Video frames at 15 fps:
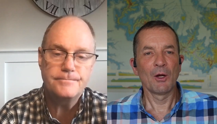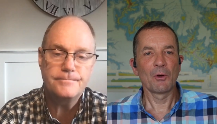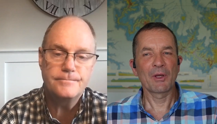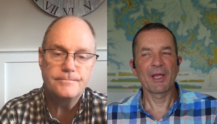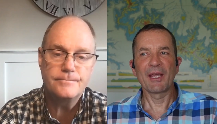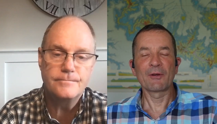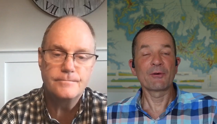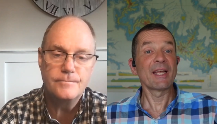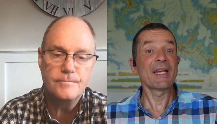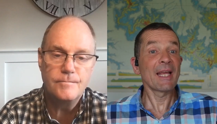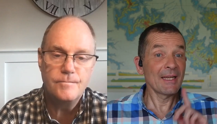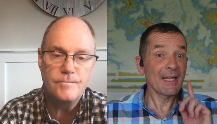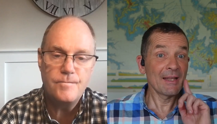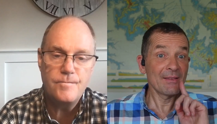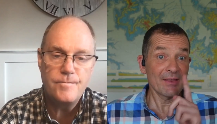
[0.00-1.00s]
Speaker 1: Okay, great.
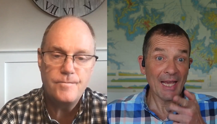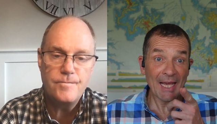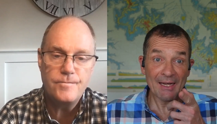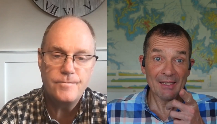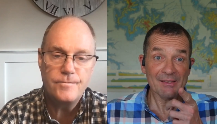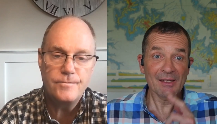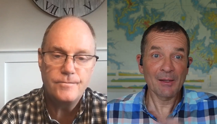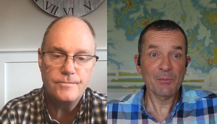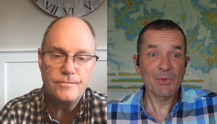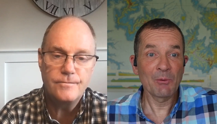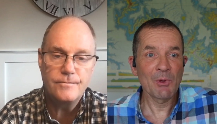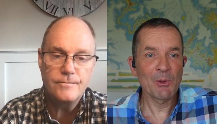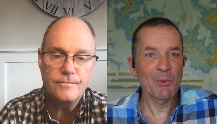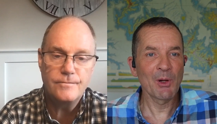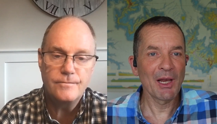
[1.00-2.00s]
And, and that is something
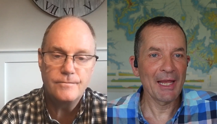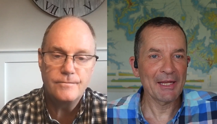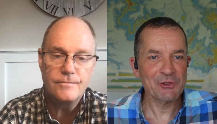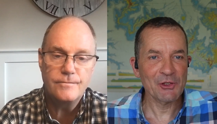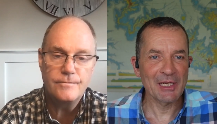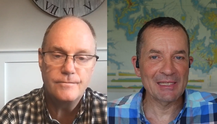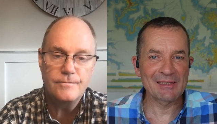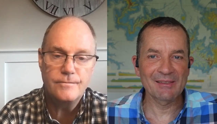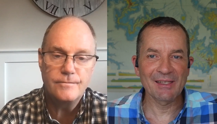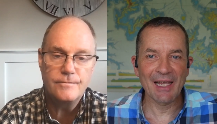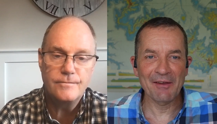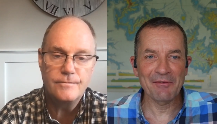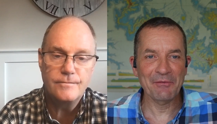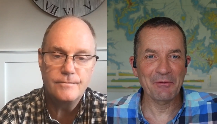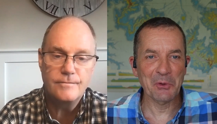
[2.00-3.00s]
we will actually
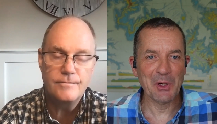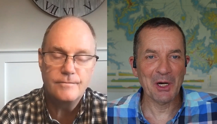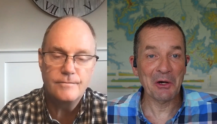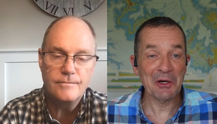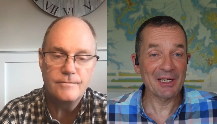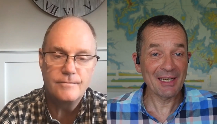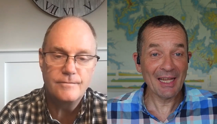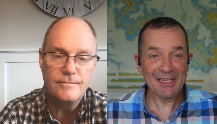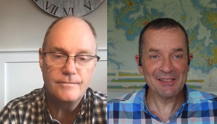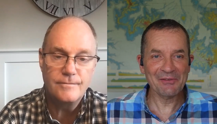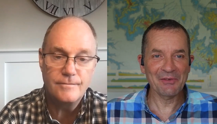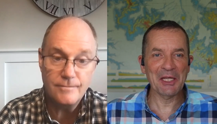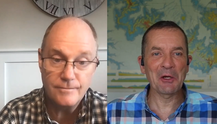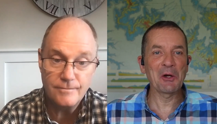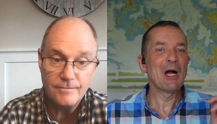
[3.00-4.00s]
save for our next
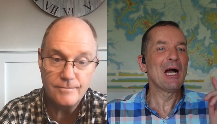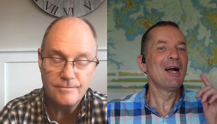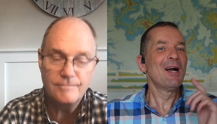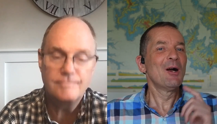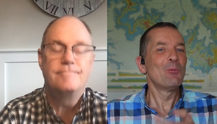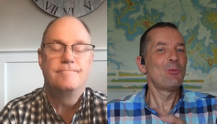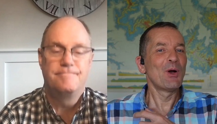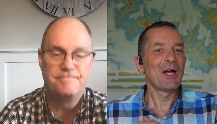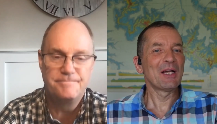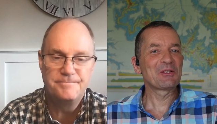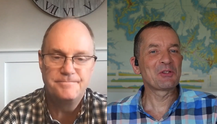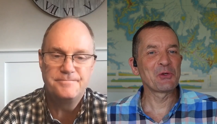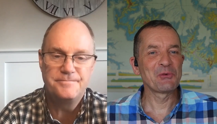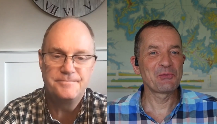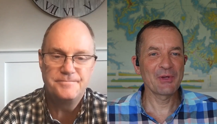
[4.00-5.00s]
video. But
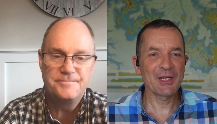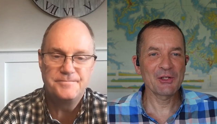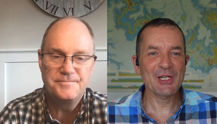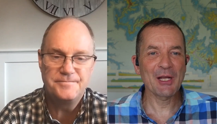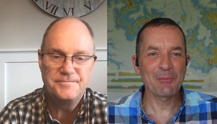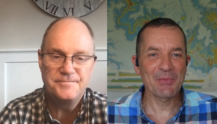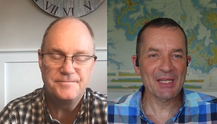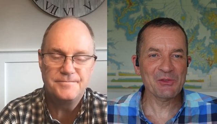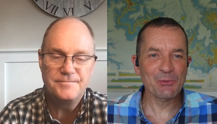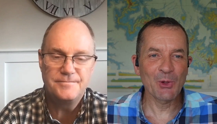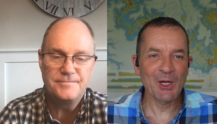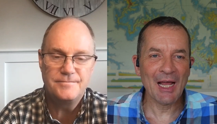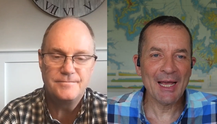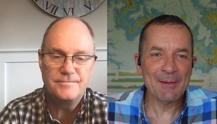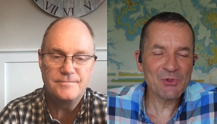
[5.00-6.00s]
to finish up this
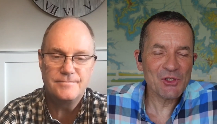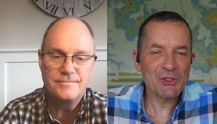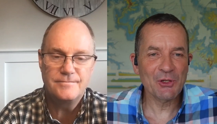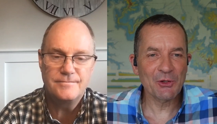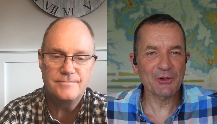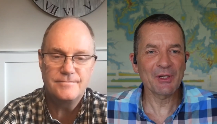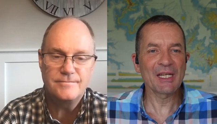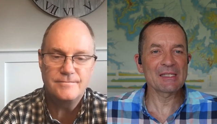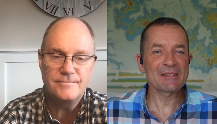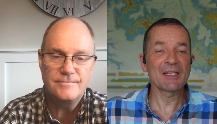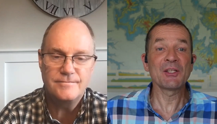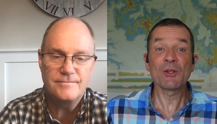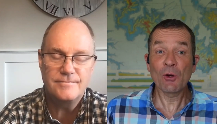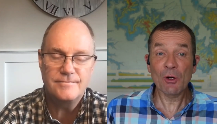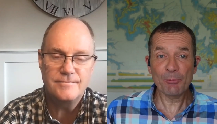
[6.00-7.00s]
one, I'm just curious
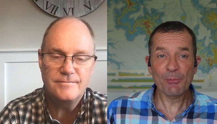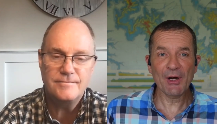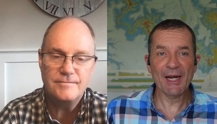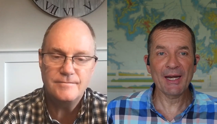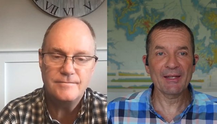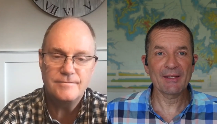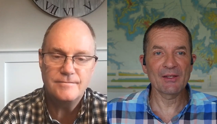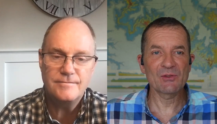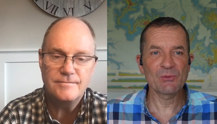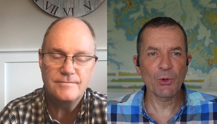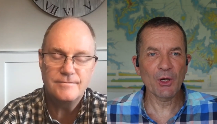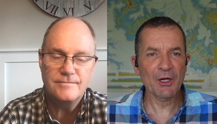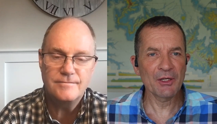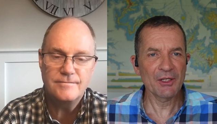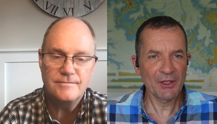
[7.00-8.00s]
in your practice,
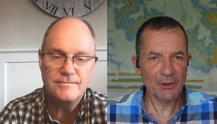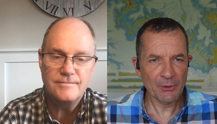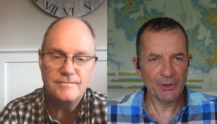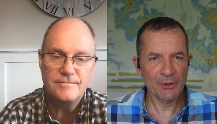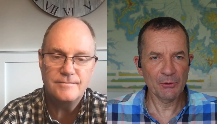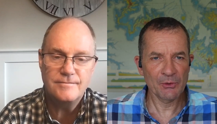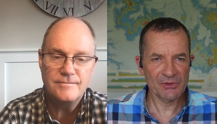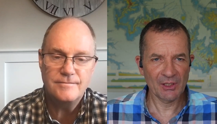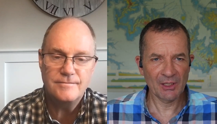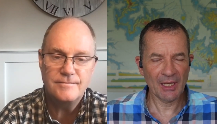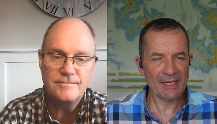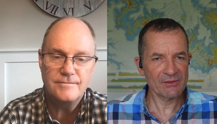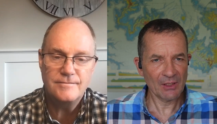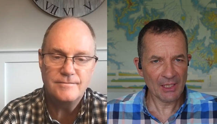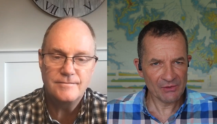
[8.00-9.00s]
what are you using
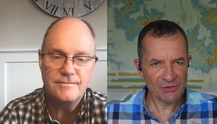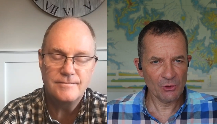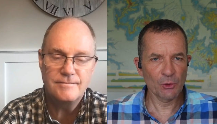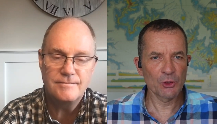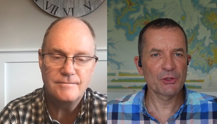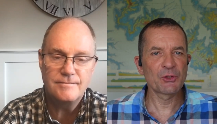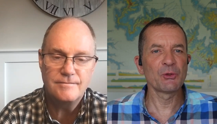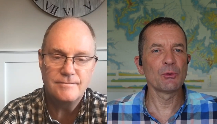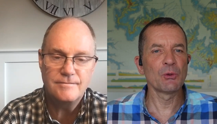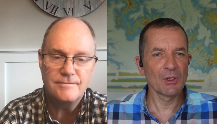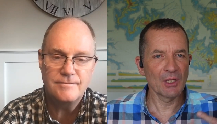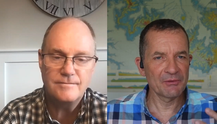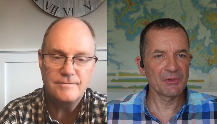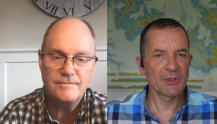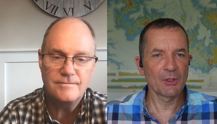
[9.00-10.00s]
as, as your
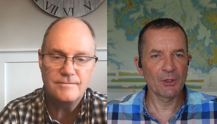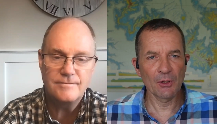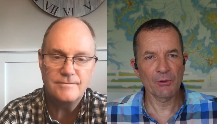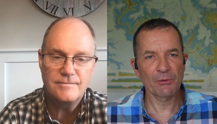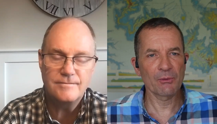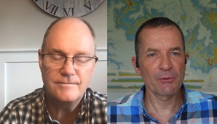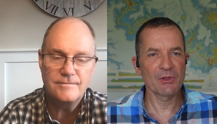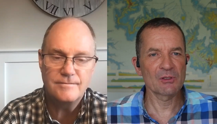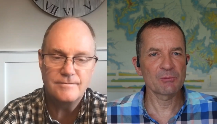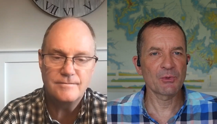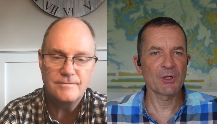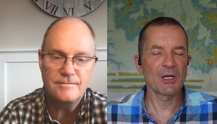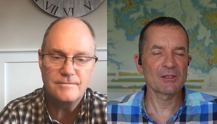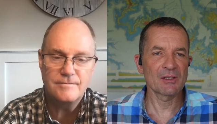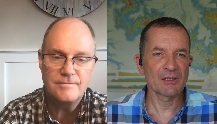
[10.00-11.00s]
tool if you go through this
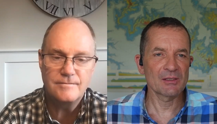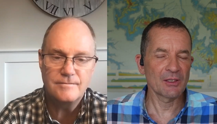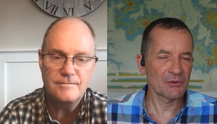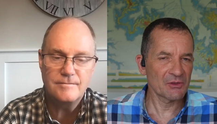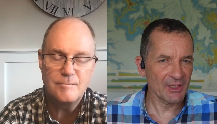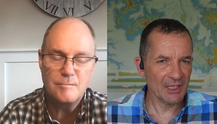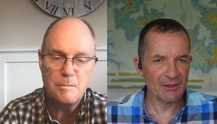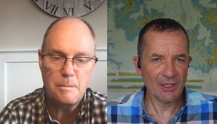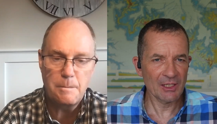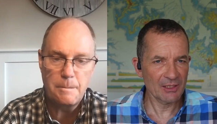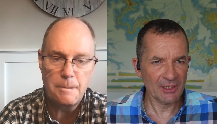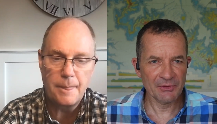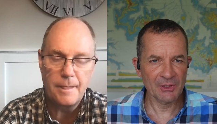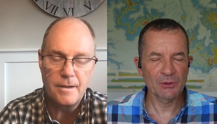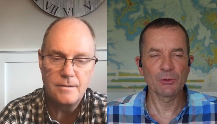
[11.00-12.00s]
process? You said there are
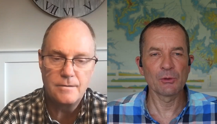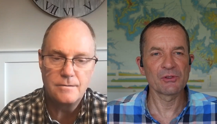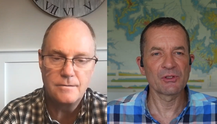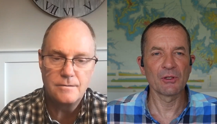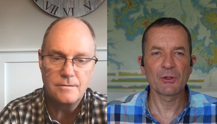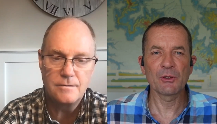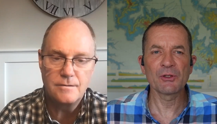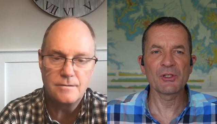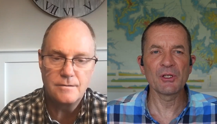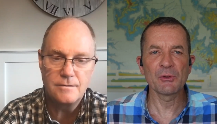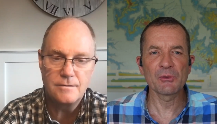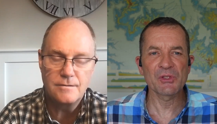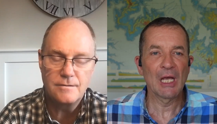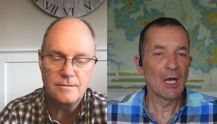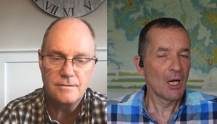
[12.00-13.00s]
different tools you could
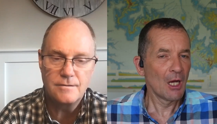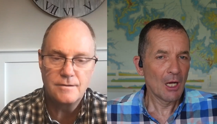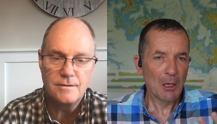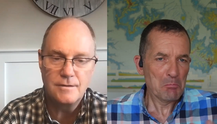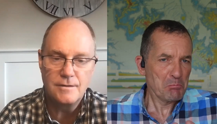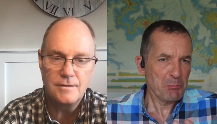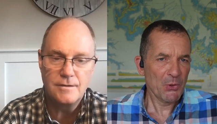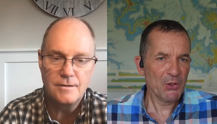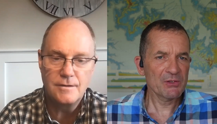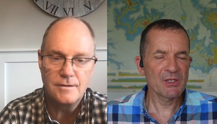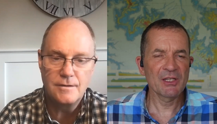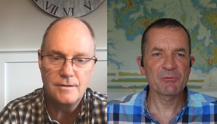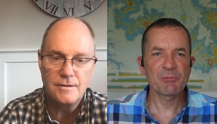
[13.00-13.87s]
use. Personally